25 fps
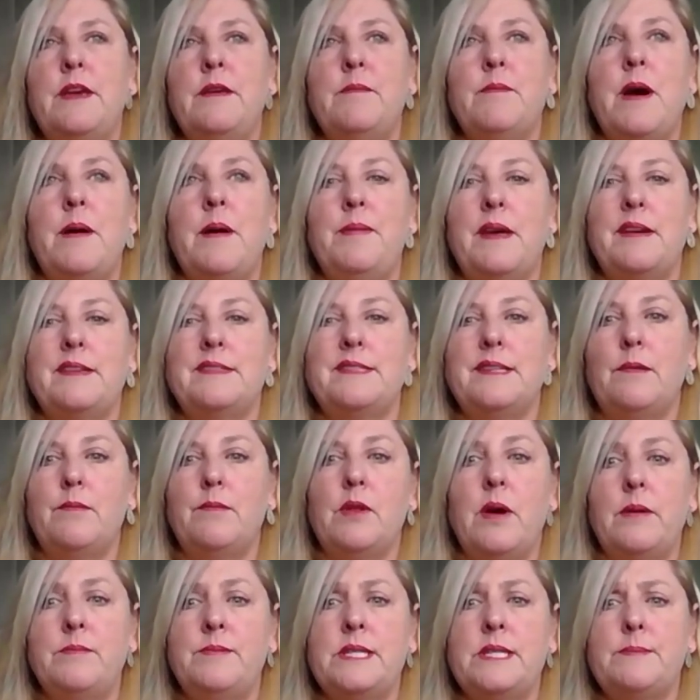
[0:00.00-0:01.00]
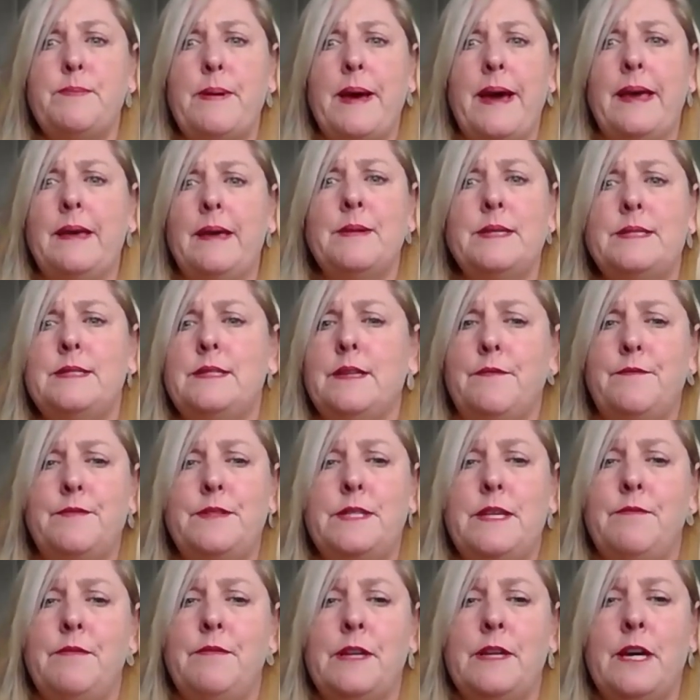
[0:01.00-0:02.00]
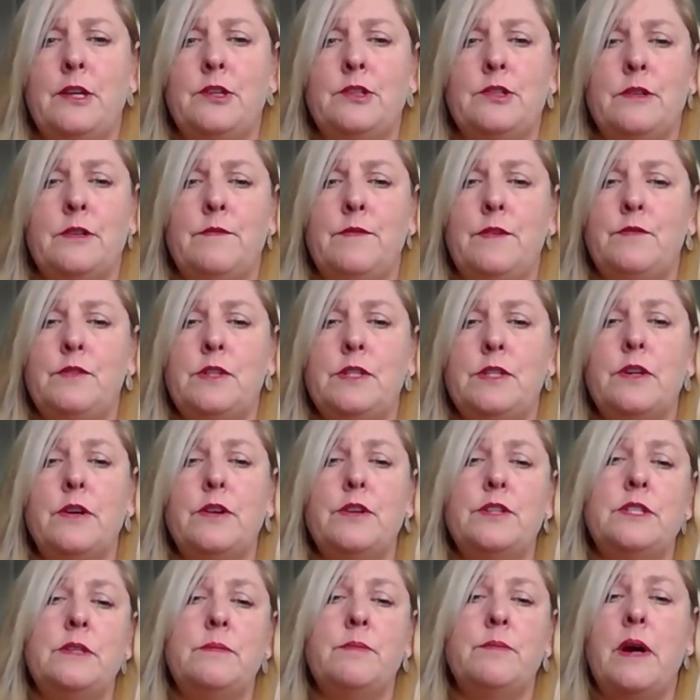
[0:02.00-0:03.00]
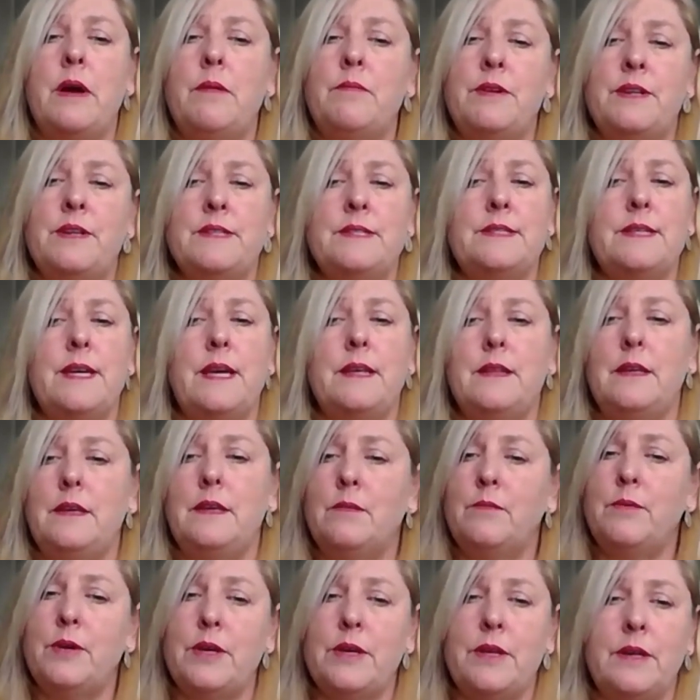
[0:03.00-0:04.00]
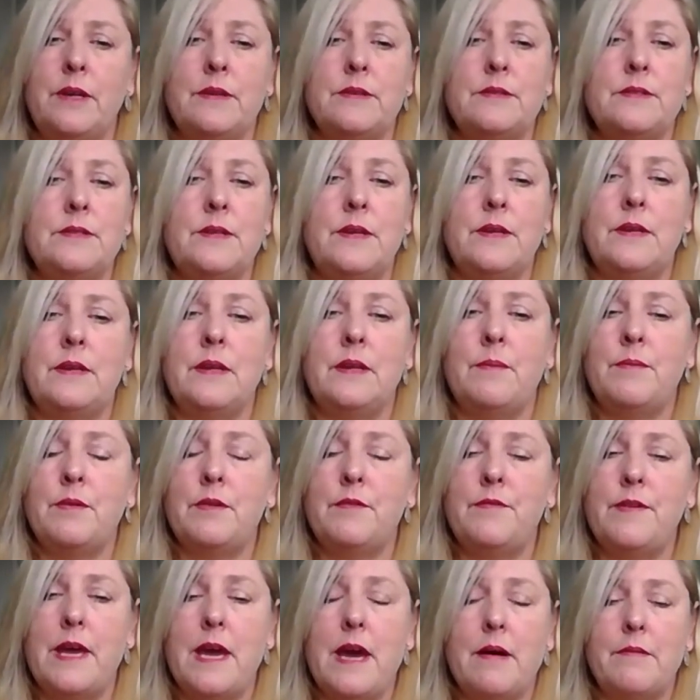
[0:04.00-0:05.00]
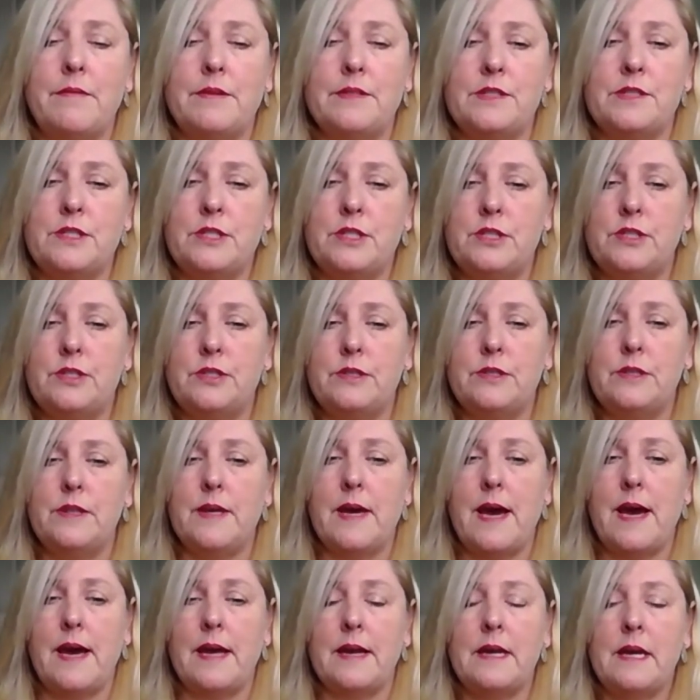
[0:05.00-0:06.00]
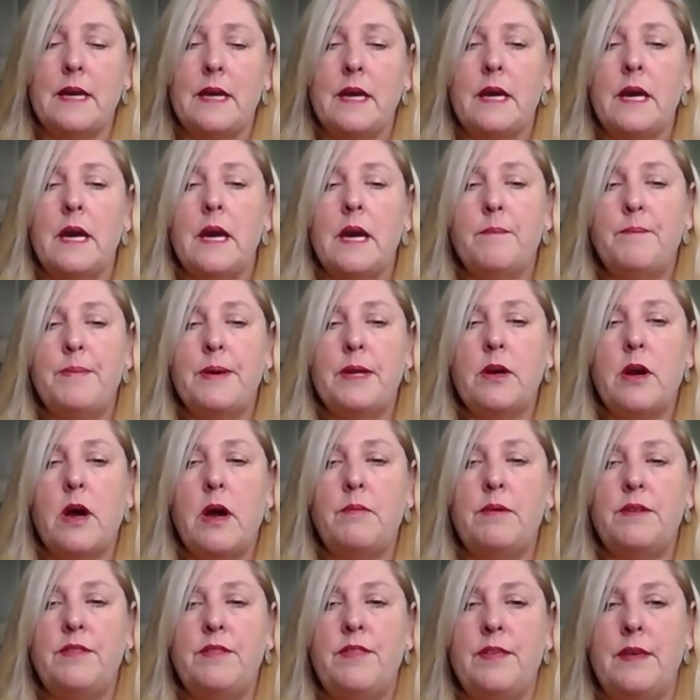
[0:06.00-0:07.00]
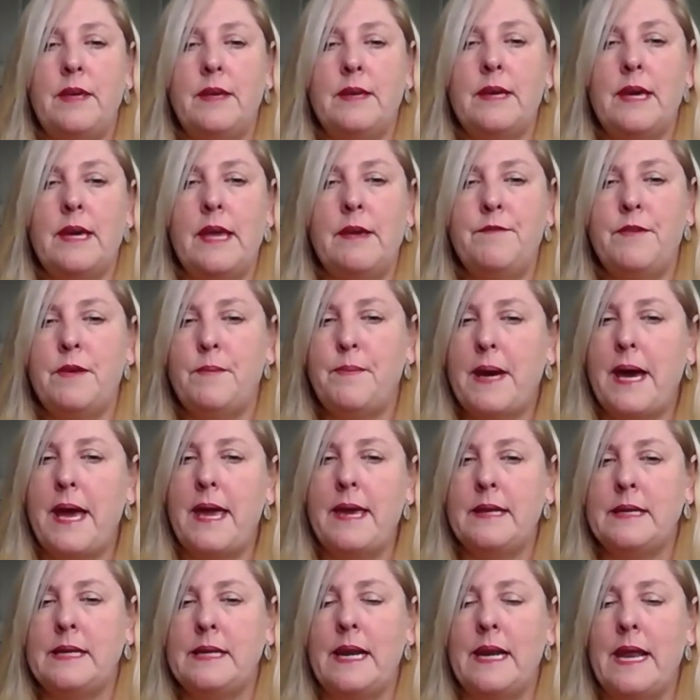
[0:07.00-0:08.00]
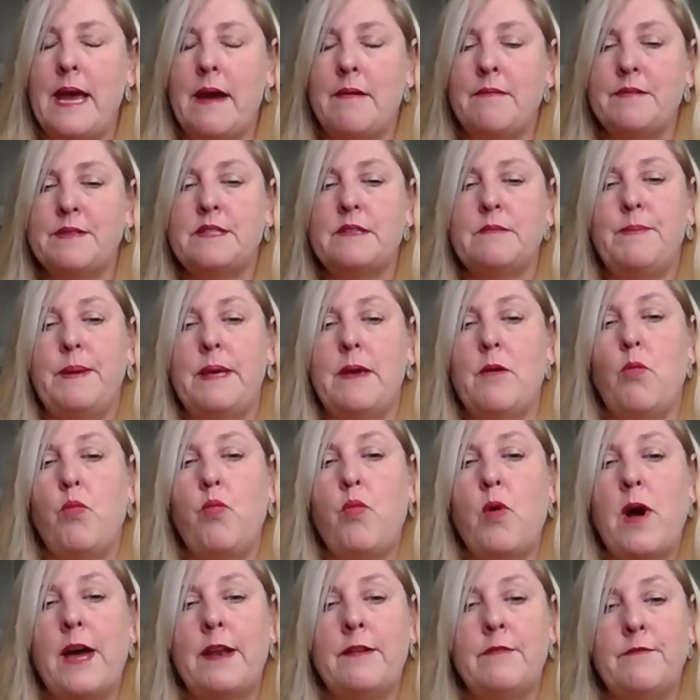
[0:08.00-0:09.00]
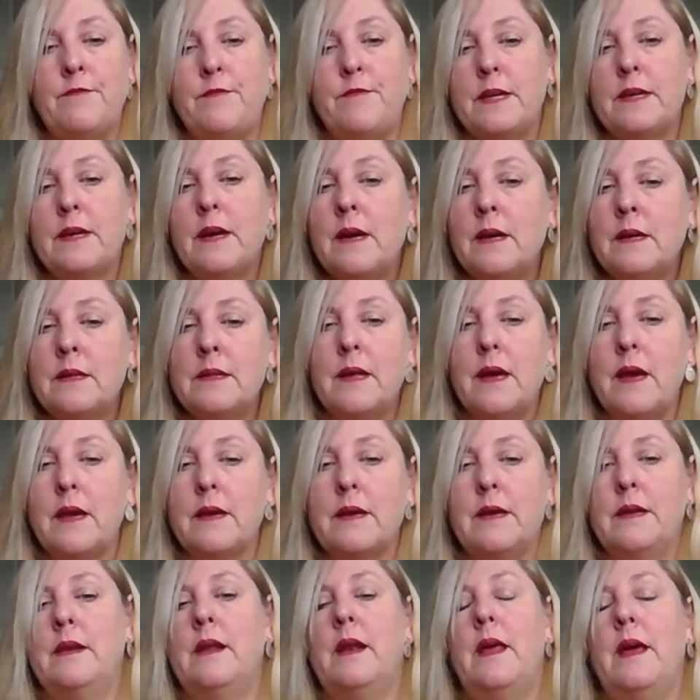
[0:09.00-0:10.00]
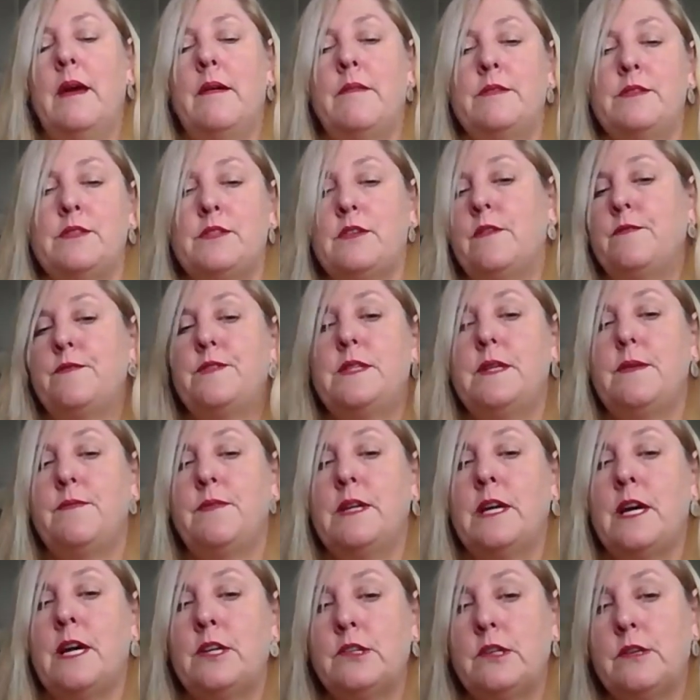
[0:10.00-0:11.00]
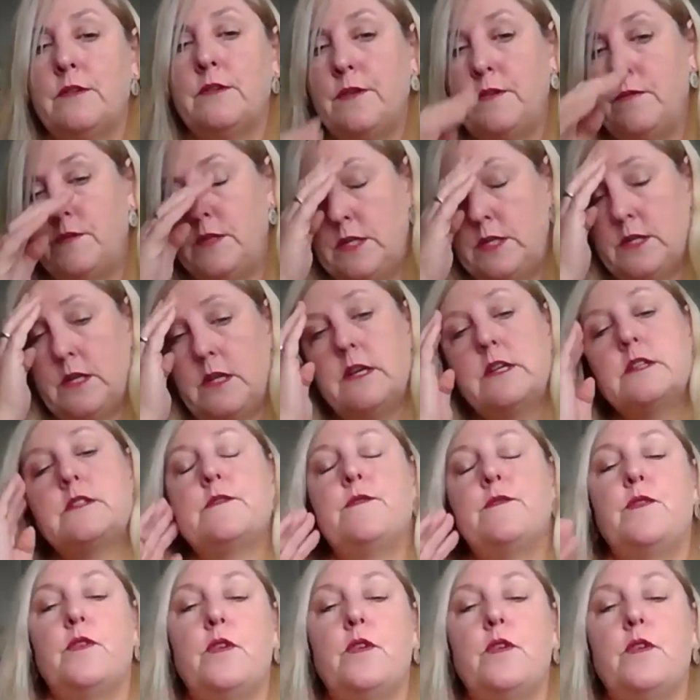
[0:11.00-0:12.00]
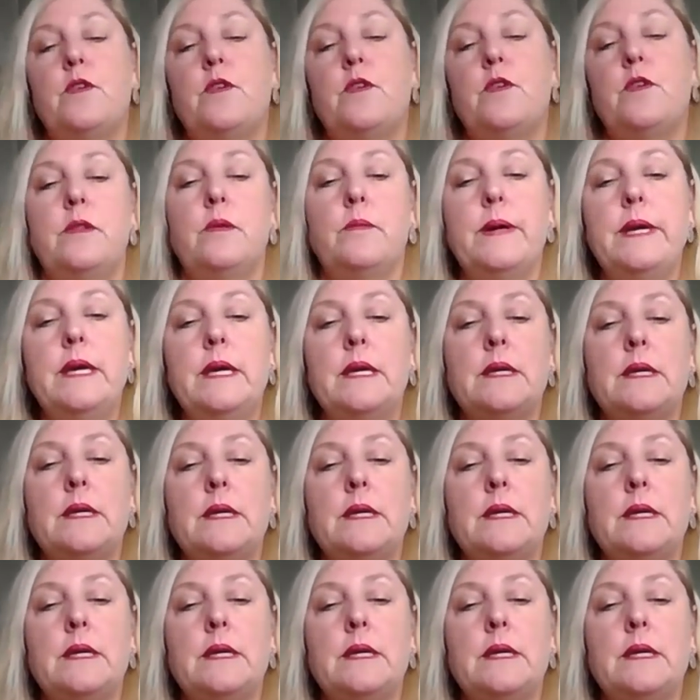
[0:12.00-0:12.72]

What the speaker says: You might be able to say, well, I'm just paying myself $750. You might want to say that you're working a certain number of hours to do that. But I would think if you pay an allowance, it'd be a one figure, like an allowance of $750 for the week.